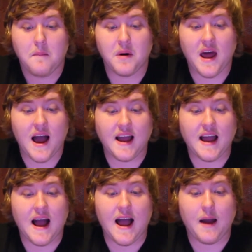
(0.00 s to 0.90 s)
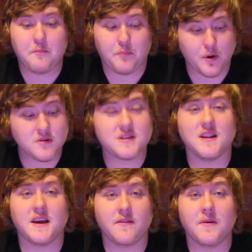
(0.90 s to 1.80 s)
but I
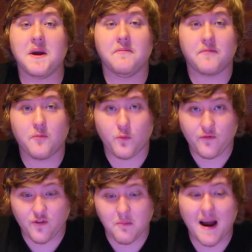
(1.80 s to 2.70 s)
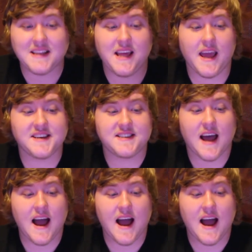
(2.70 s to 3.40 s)
personally, for my taste,